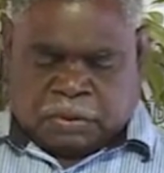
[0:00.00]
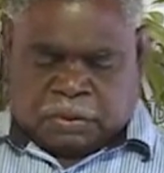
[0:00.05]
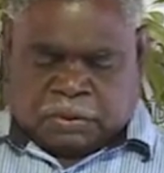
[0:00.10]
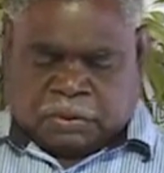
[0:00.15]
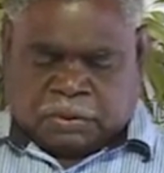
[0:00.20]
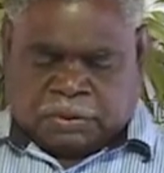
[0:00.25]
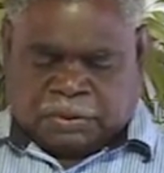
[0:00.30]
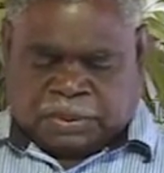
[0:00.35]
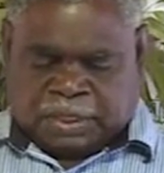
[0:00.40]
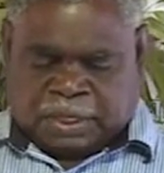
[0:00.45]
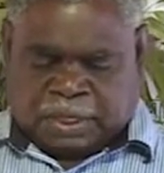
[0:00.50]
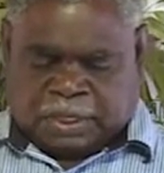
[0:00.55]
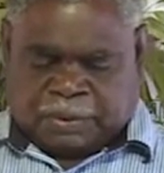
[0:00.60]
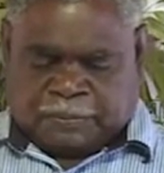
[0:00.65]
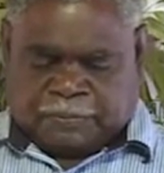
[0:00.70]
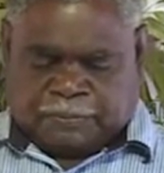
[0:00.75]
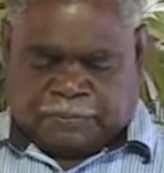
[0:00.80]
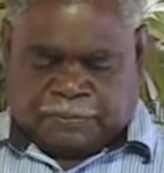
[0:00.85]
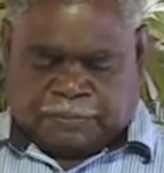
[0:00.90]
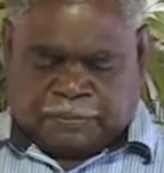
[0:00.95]
You
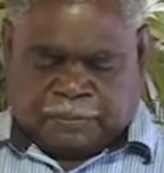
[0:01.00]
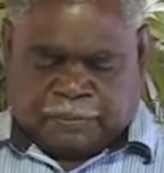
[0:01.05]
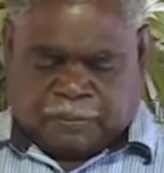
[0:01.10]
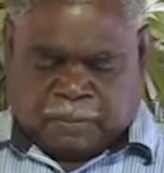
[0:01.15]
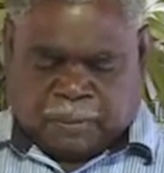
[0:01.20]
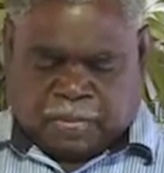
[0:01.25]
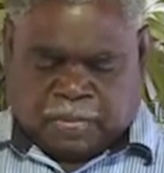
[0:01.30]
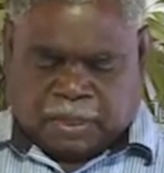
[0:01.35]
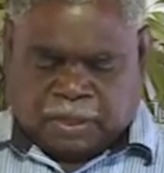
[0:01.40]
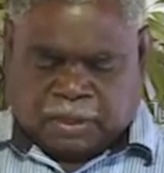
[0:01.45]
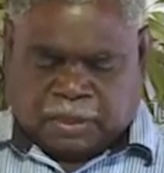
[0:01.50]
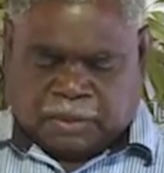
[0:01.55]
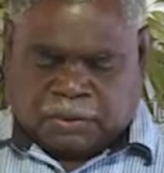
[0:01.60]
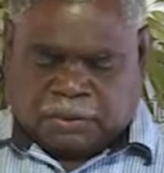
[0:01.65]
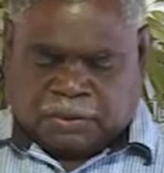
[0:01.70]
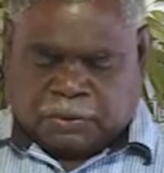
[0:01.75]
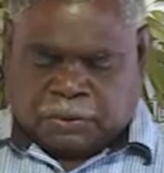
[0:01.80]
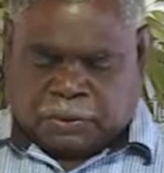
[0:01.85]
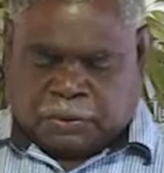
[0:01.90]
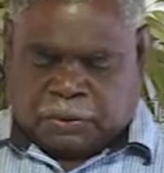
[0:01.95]
see,
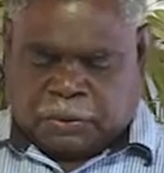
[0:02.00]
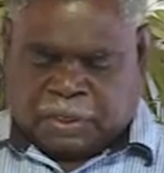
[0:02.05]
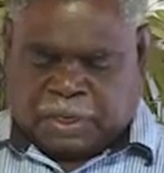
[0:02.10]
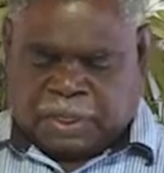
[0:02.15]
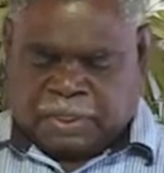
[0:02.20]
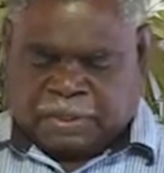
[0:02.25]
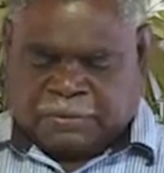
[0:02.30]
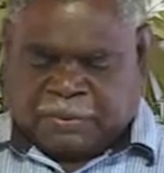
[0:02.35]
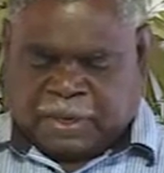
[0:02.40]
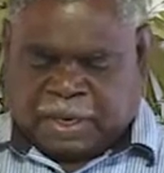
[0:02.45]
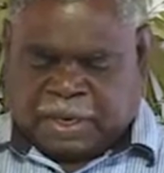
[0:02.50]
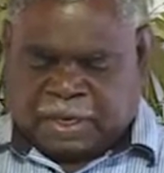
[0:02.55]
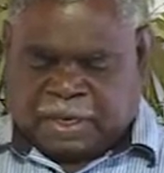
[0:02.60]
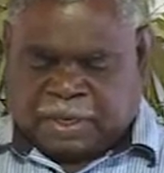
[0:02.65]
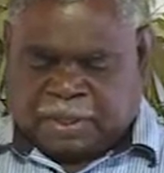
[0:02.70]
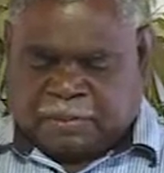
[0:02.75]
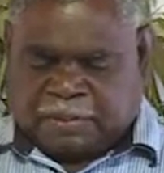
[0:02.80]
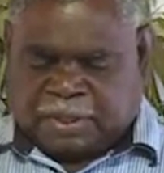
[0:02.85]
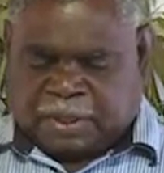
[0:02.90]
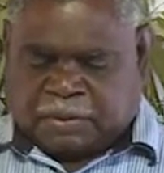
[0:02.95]
school is
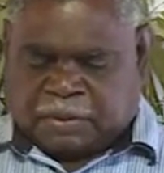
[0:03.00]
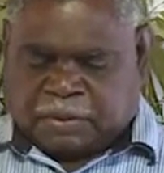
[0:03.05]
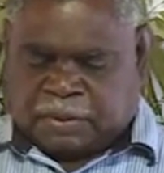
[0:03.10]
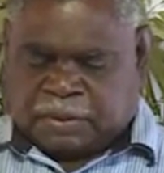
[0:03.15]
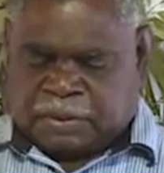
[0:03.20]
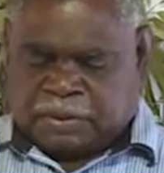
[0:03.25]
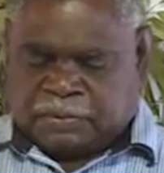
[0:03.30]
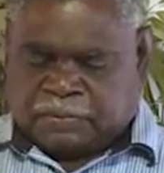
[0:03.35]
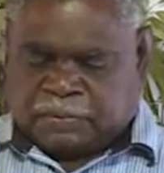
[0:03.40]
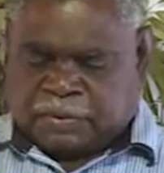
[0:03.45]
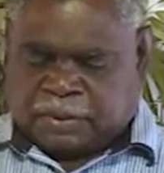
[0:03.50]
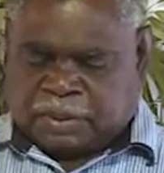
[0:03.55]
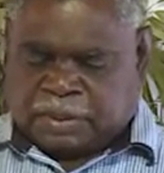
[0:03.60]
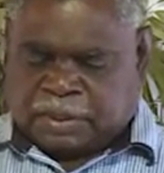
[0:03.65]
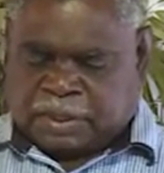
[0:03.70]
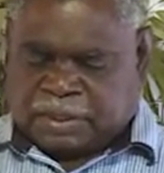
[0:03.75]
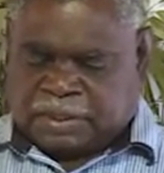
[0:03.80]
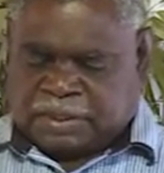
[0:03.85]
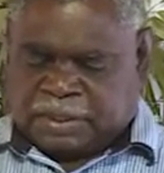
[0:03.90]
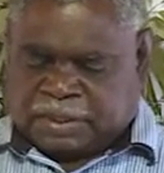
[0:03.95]
failing because
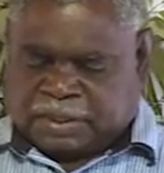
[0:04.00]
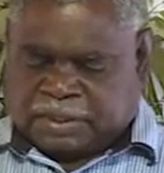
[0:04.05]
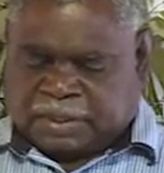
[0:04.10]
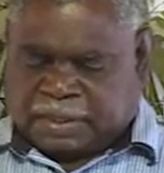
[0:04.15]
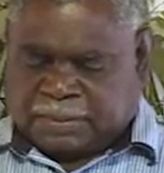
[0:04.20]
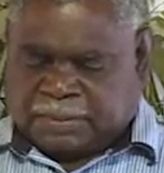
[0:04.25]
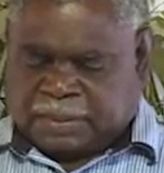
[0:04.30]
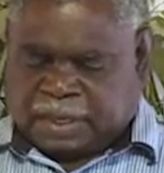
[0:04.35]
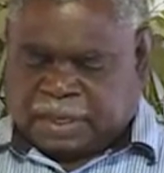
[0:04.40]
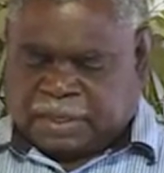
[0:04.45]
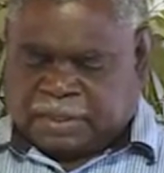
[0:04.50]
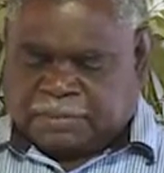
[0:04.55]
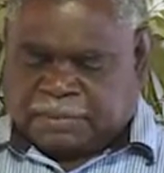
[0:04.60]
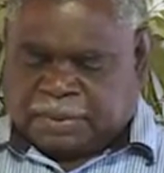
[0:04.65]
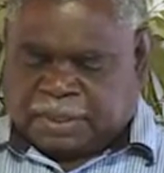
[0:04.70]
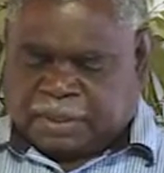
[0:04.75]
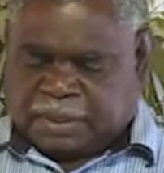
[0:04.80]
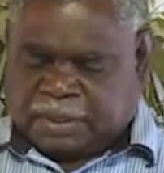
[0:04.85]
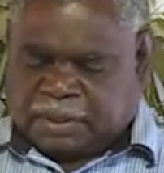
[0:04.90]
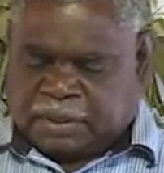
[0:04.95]
the system has
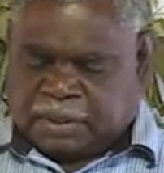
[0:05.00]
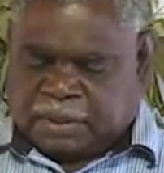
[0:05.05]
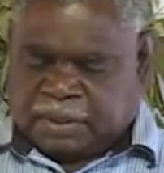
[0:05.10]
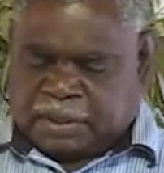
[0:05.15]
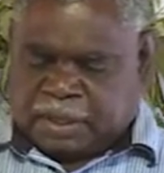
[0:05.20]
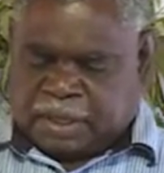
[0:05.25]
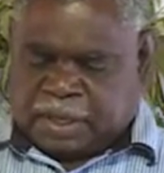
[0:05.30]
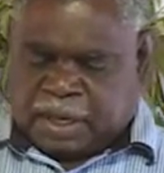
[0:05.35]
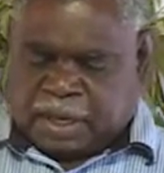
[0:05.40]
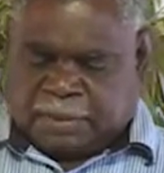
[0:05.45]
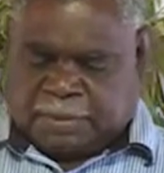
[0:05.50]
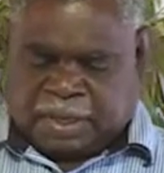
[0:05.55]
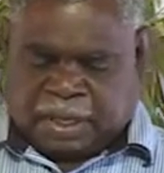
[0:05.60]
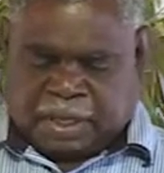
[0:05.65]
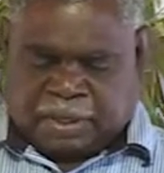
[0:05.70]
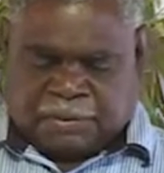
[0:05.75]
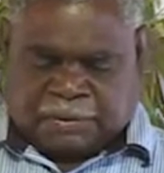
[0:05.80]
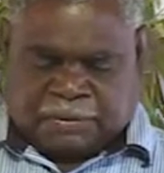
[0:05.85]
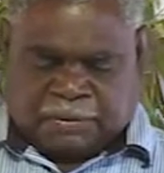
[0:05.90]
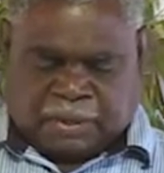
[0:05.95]
been
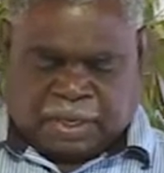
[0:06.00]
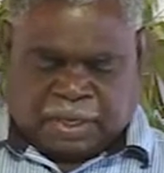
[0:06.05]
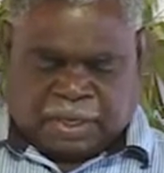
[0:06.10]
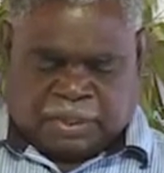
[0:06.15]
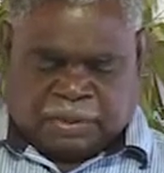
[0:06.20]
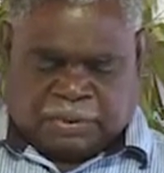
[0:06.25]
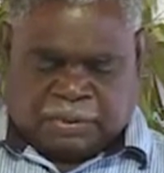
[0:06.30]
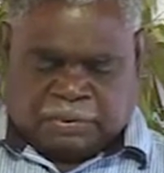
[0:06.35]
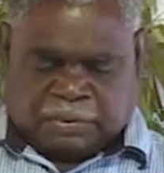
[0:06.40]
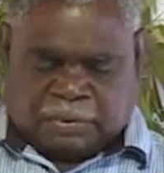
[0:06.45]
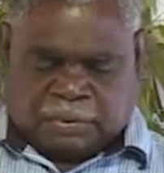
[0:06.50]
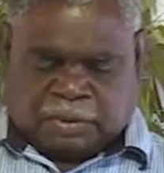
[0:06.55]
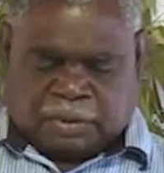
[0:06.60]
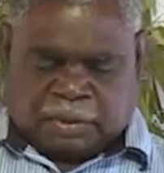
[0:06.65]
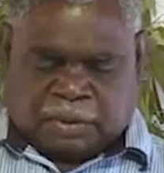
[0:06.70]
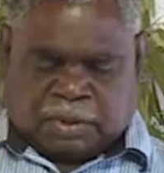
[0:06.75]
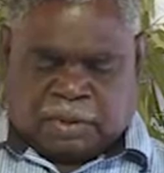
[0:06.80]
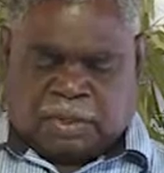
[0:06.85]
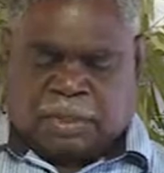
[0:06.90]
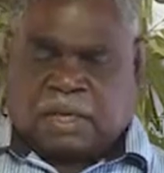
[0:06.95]
about trying to
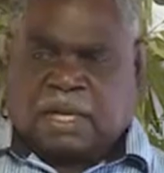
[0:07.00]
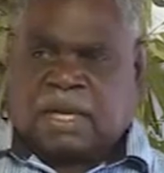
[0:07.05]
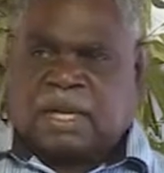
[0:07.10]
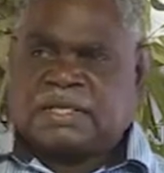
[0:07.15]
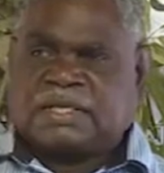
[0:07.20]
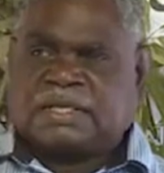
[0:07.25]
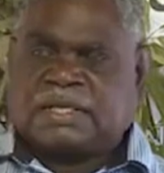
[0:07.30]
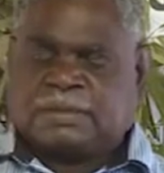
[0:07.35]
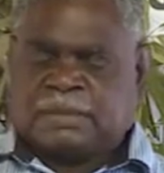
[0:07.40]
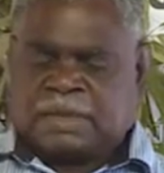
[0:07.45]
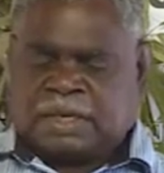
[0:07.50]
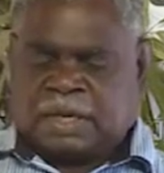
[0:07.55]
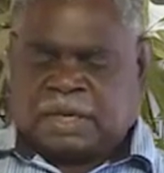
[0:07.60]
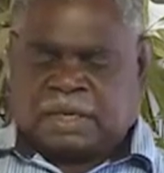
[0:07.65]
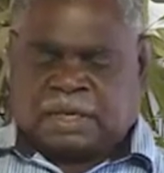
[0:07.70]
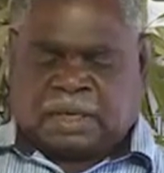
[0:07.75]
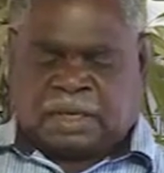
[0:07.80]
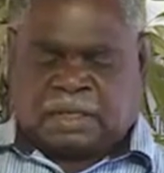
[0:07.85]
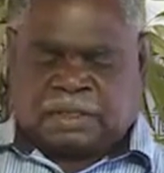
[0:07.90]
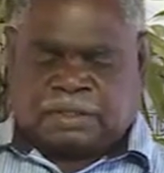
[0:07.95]

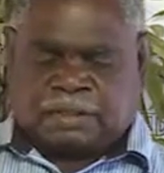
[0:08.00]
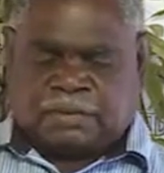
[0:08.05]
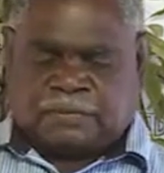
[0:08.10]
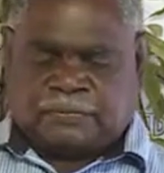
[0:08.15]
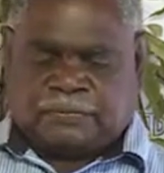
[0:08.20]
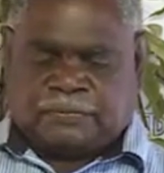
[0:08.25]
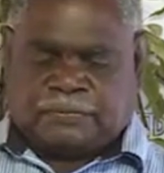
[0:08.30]
assimilate us.